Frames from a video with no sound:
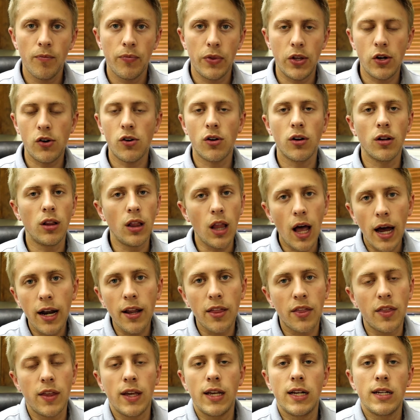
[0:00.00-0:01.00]
There are a lot
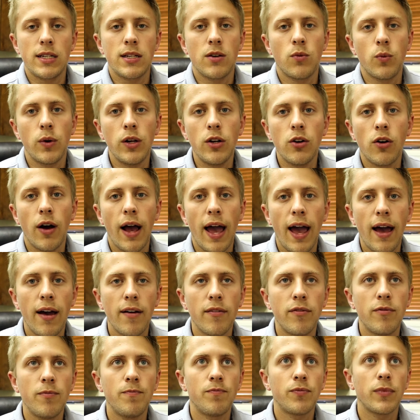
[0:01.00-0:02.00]
of things that we don't
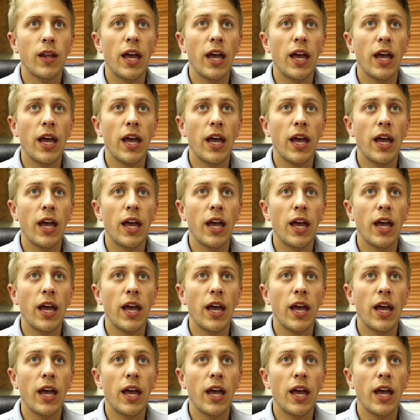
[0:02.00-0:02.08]
have